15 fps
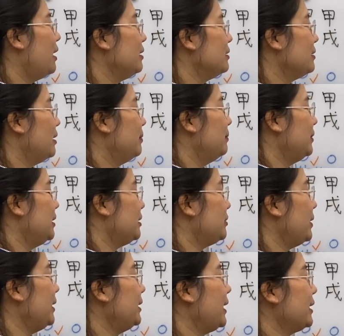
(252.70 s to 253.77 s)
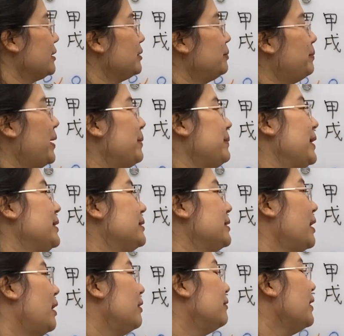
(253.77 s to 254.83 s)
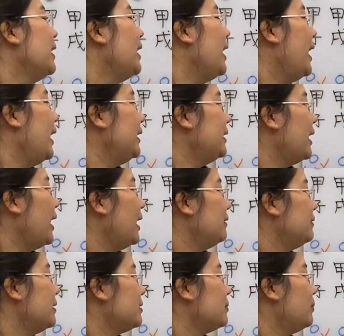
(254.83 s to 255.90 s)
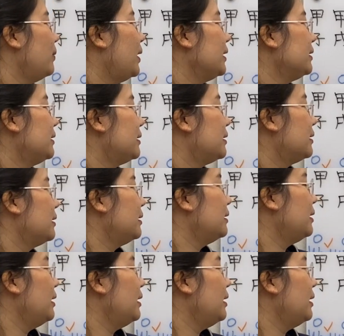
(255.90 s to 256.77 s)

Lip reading: awesome. It's right next by myself. And I have this water